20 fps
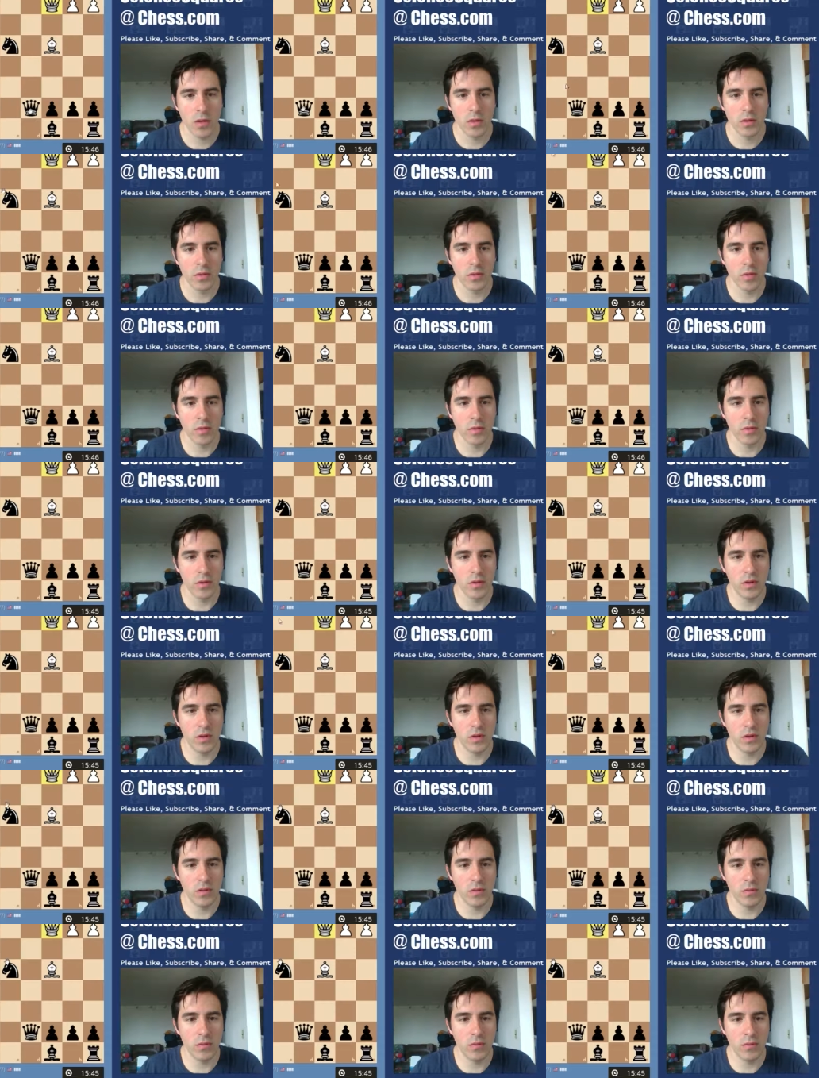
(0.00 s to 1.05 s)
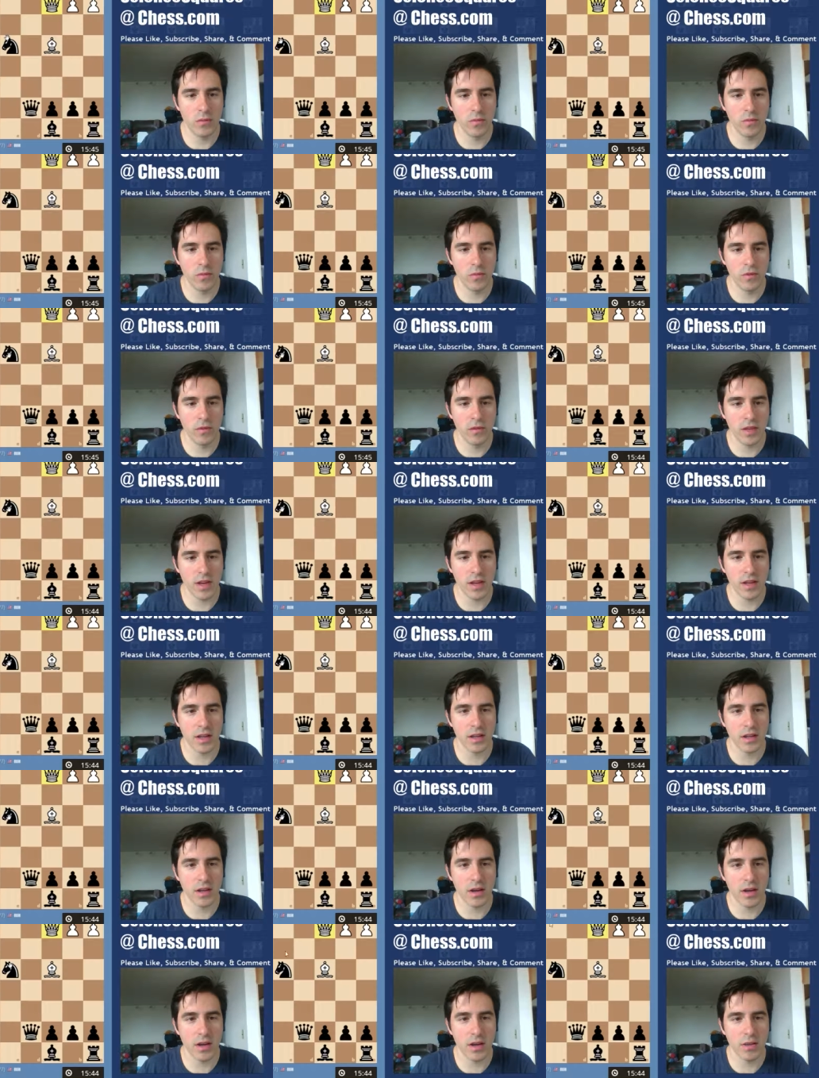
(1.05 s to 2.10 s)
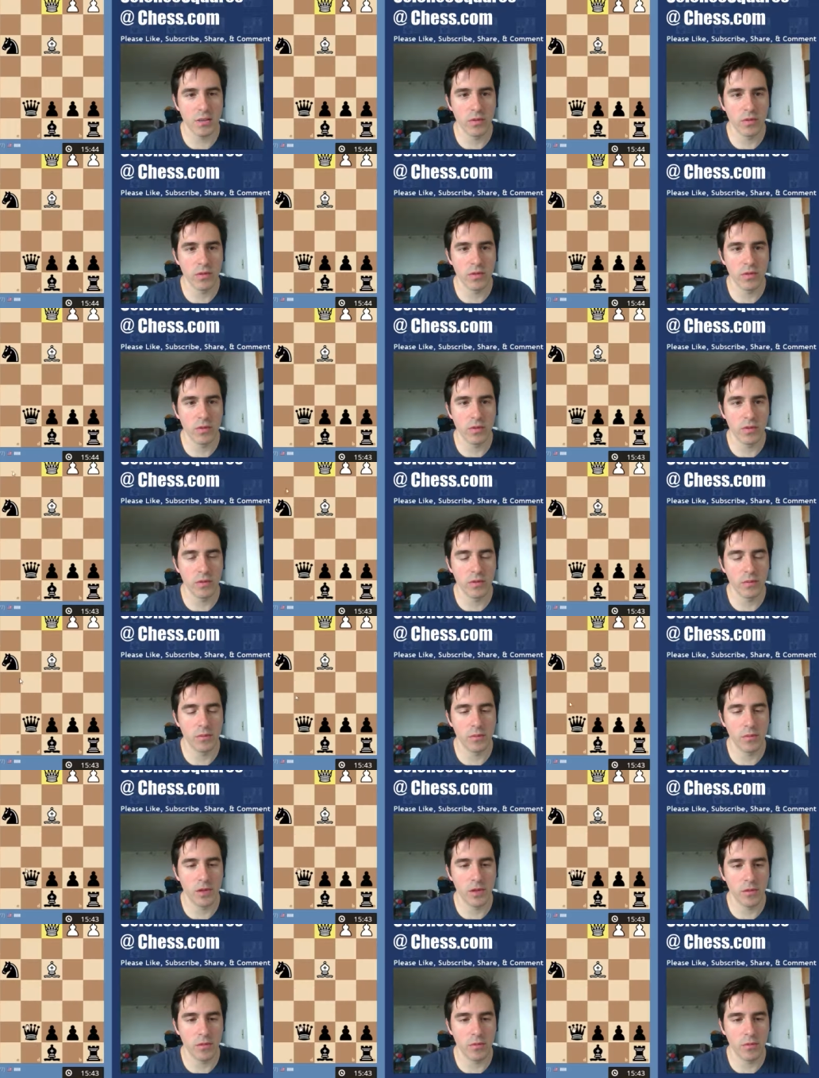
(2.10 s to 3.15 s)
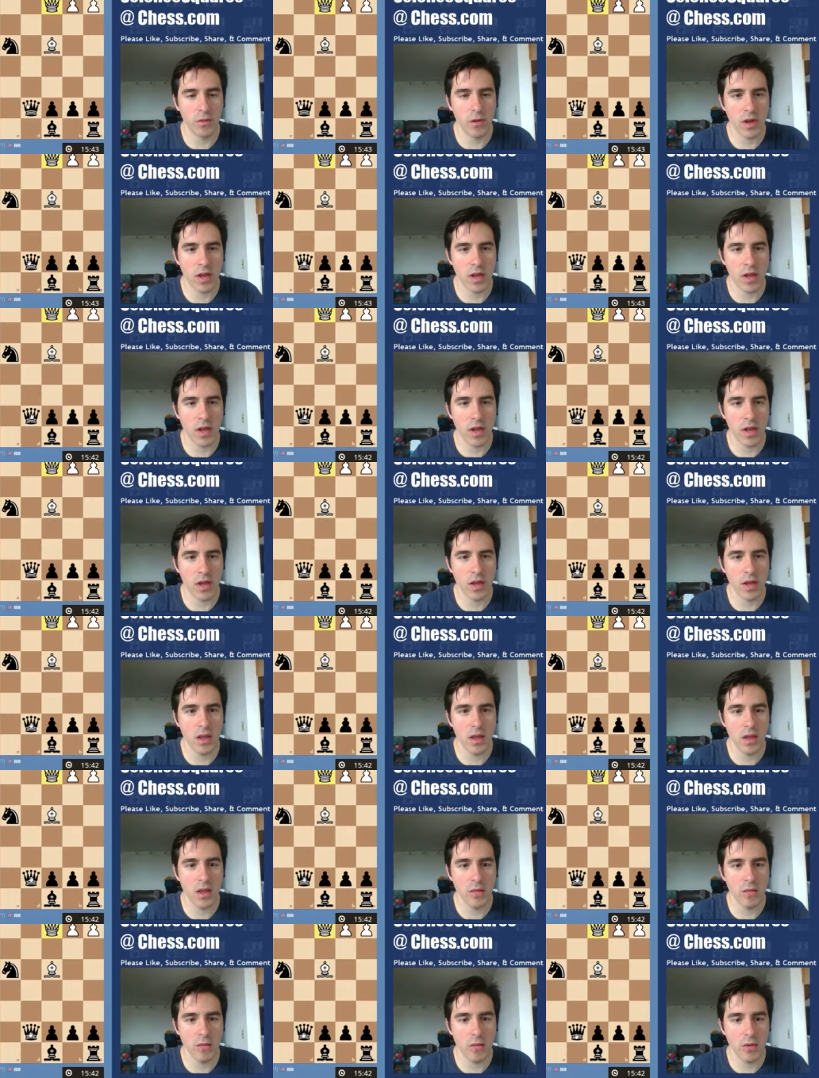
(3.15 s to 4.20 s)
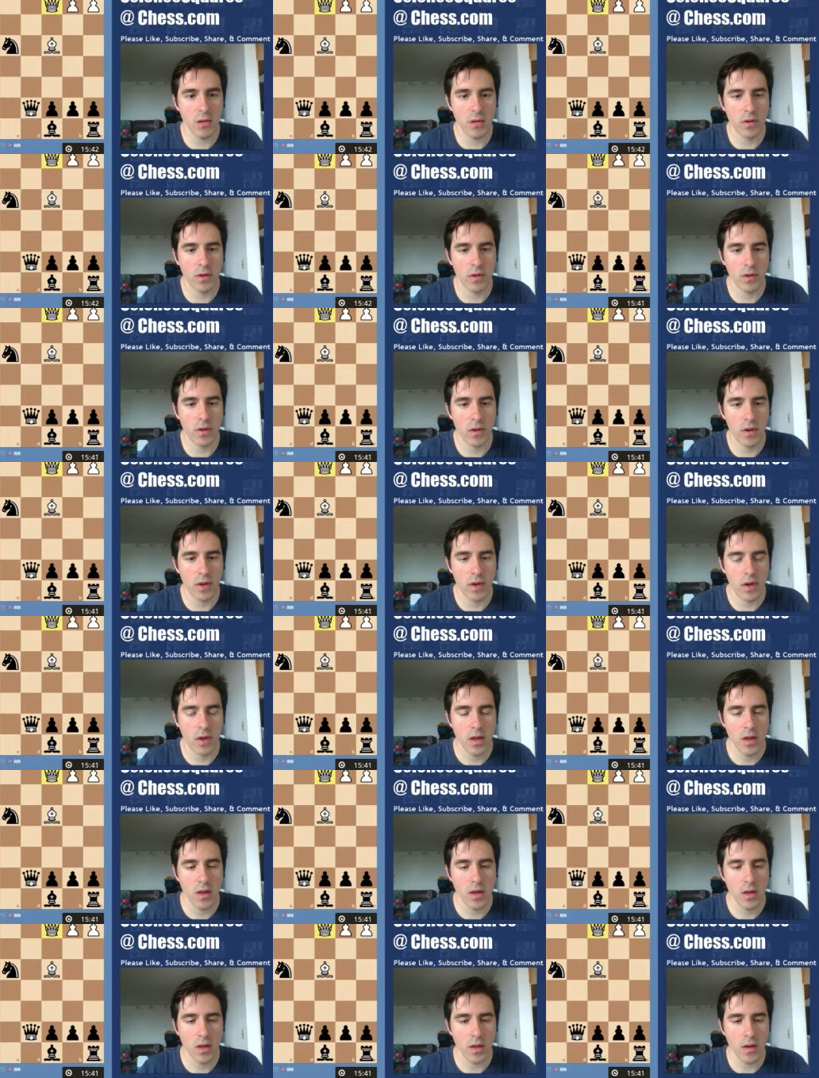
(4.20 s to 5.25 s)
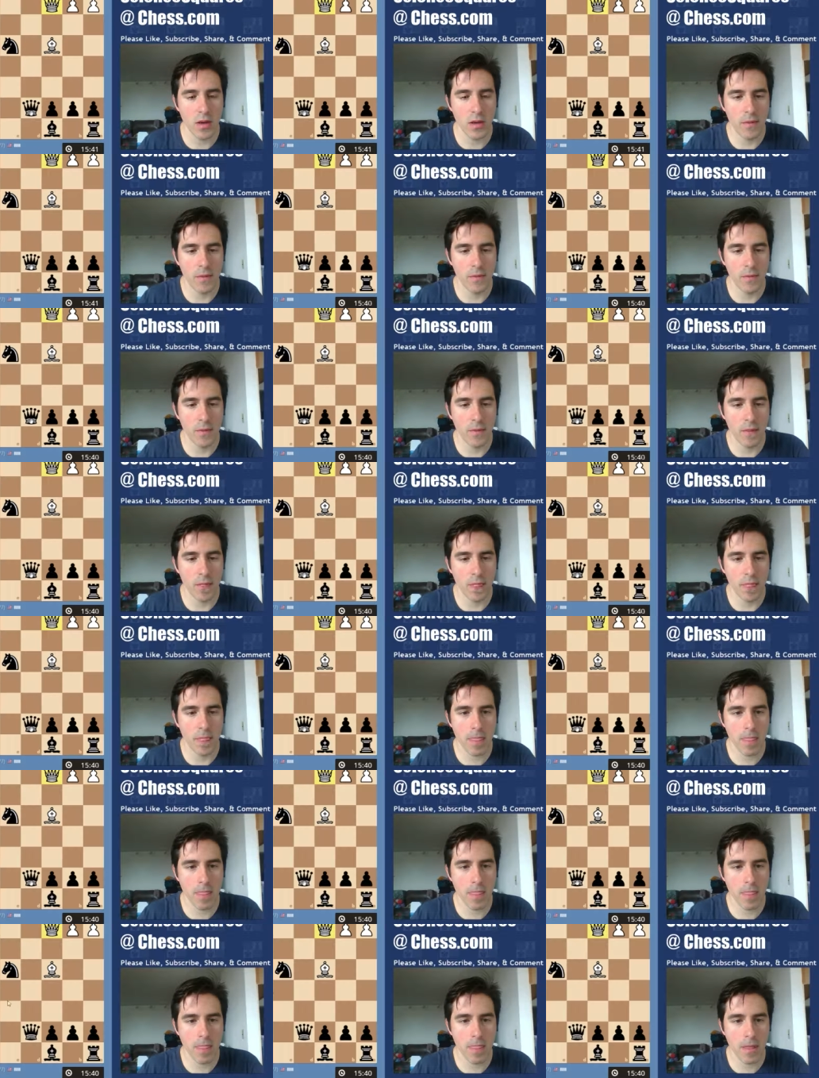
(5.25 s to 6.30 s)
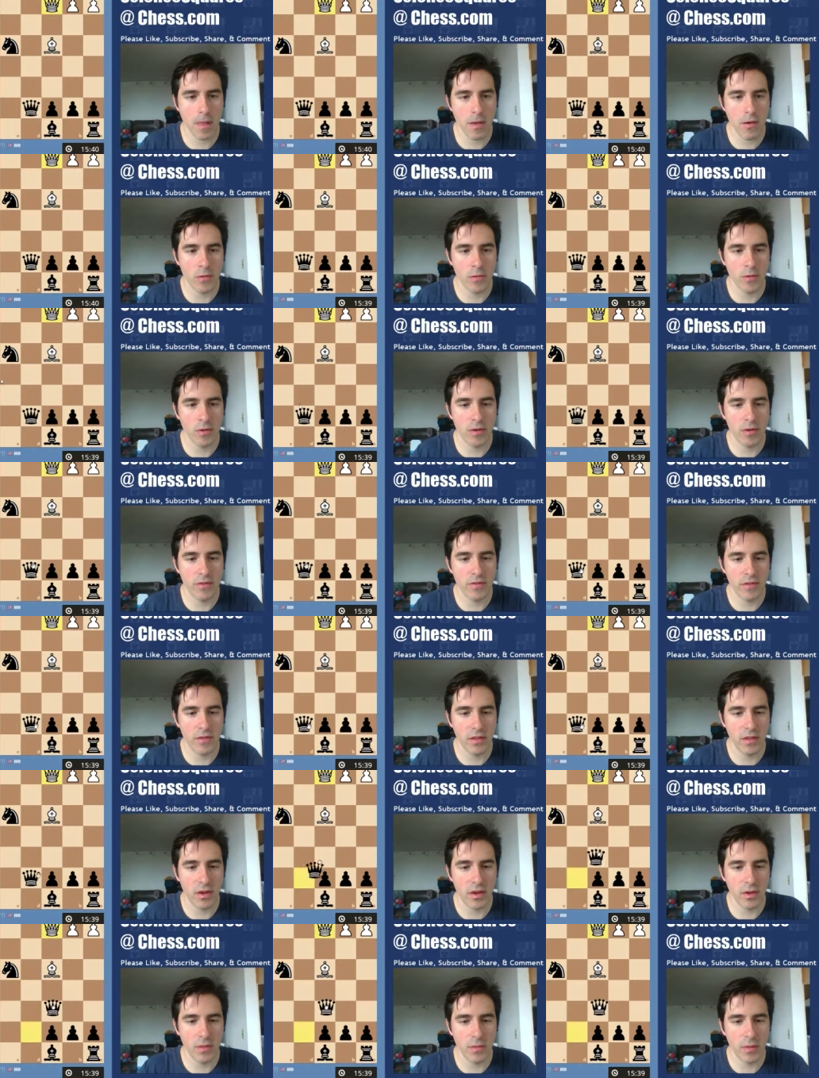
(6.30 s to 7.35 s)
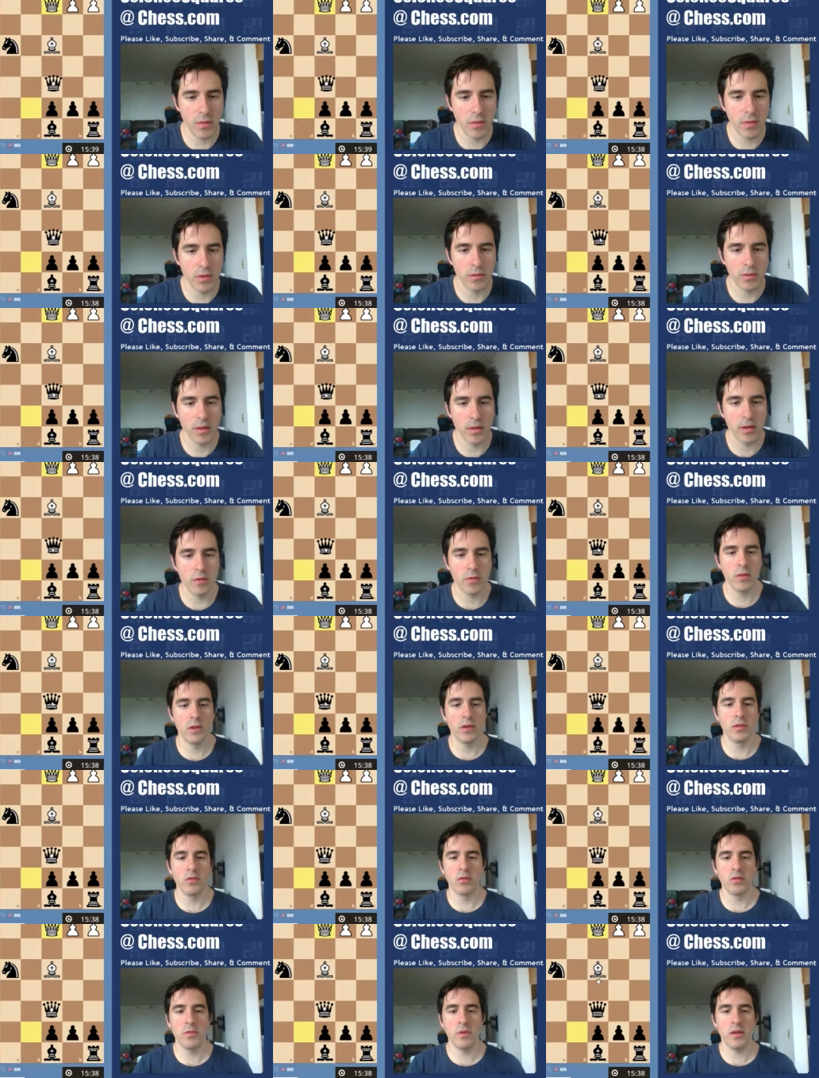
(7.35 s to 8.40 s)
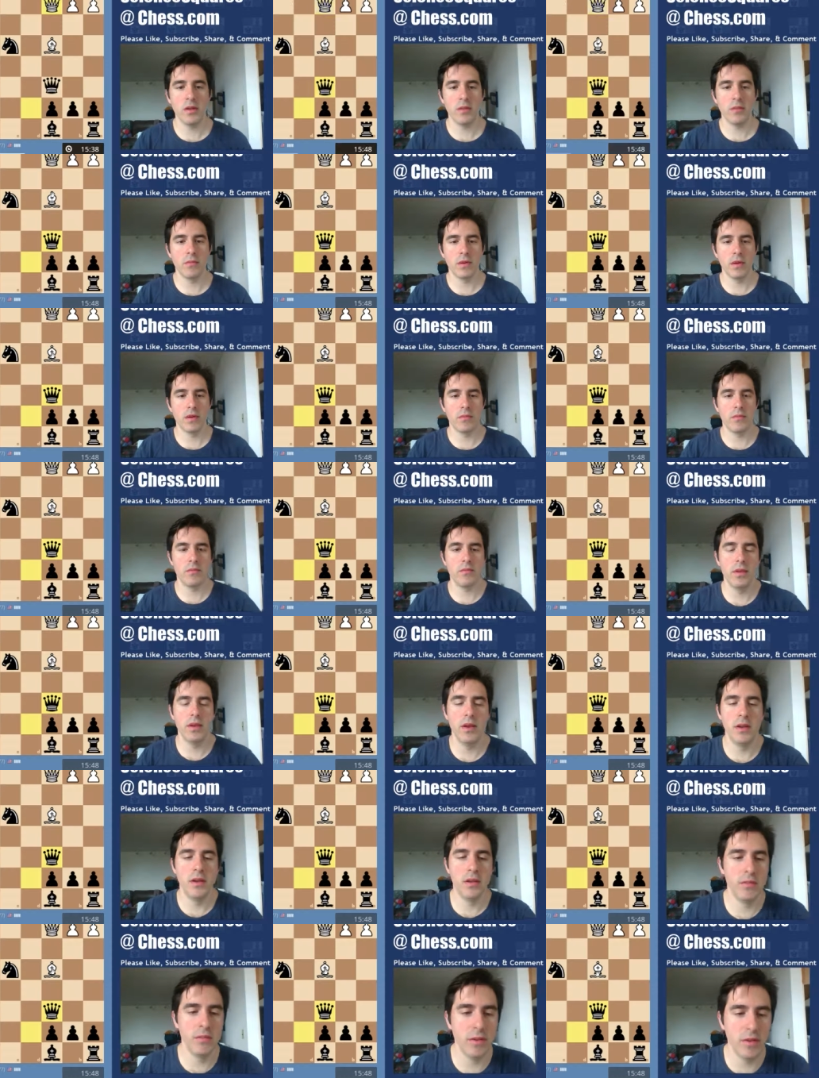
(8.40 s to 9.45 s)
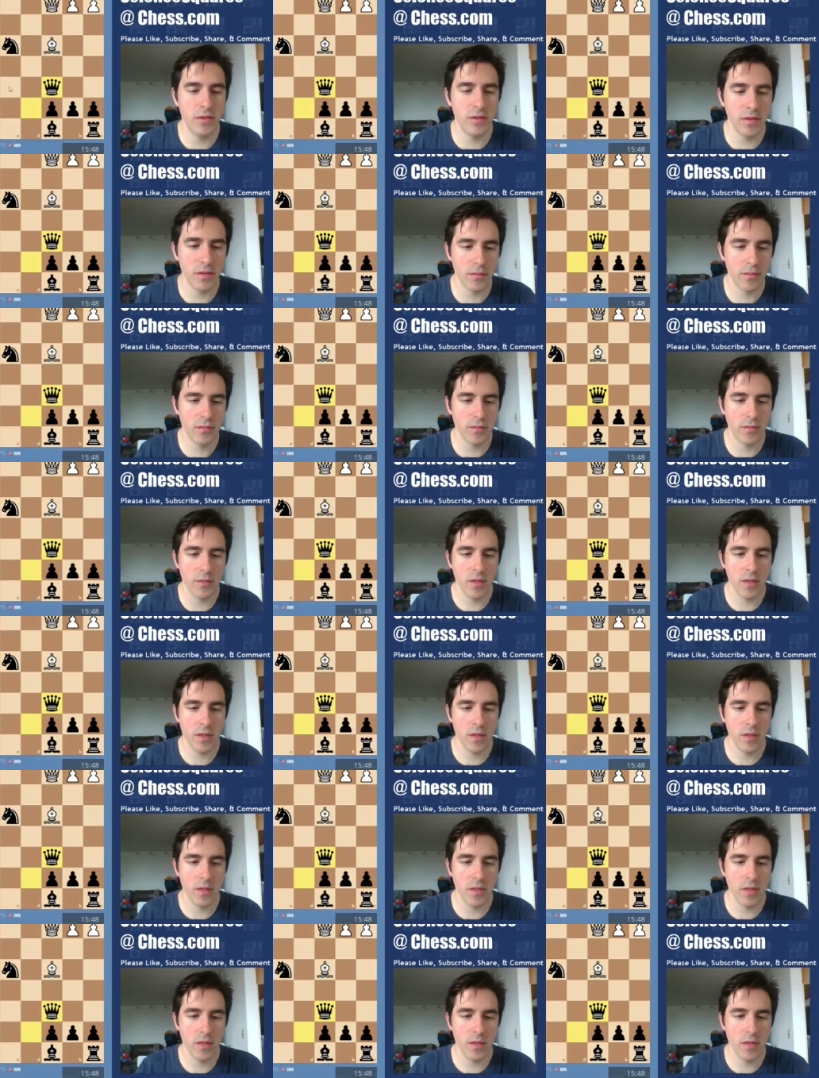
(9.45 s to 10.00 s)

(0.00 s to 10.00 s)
So he is attacking the knight and wants to play something like rook e1. I don't want to defend the knight by putting my queen to a pin, but I'd pin his bishop.